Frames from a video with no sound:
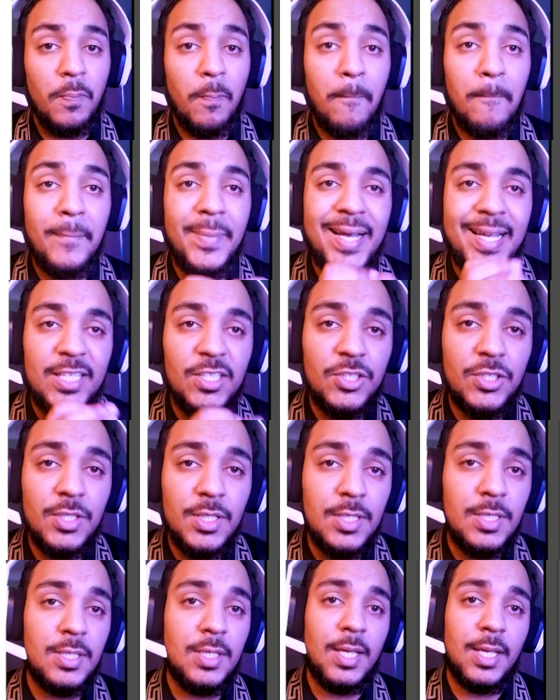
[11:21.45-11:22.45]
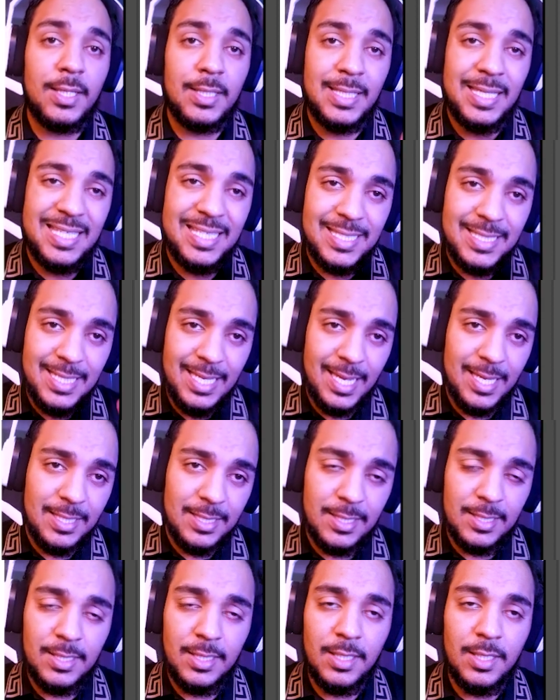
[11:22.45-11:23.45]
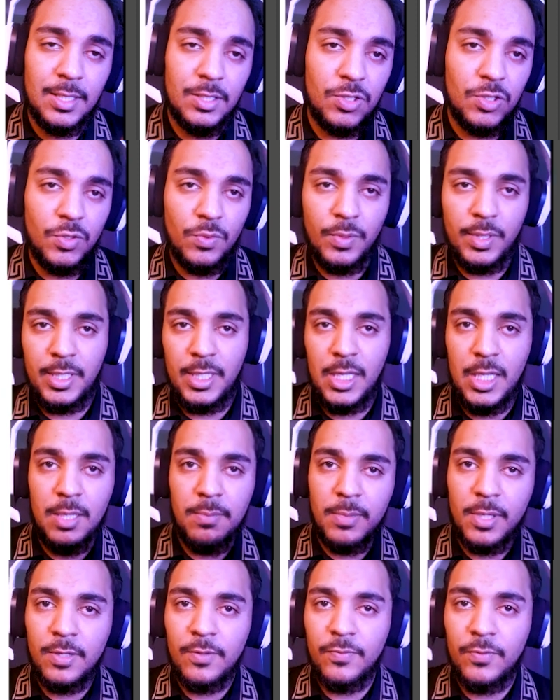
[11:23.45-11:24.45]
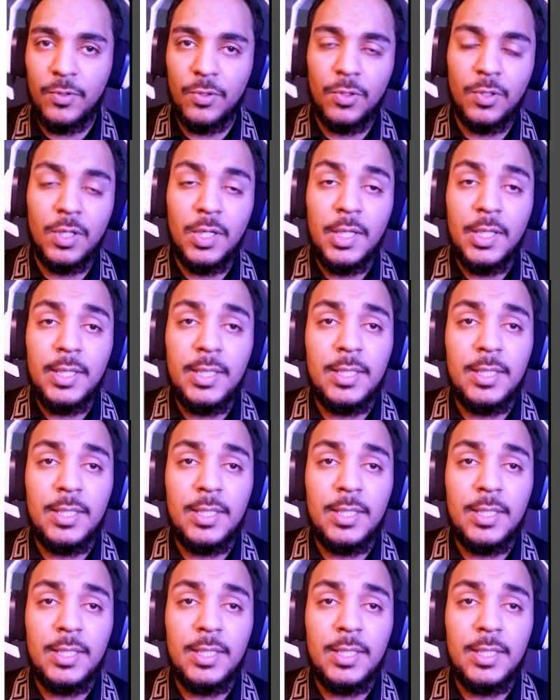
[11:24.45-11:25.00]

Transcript: matches the intensity that you are aiming for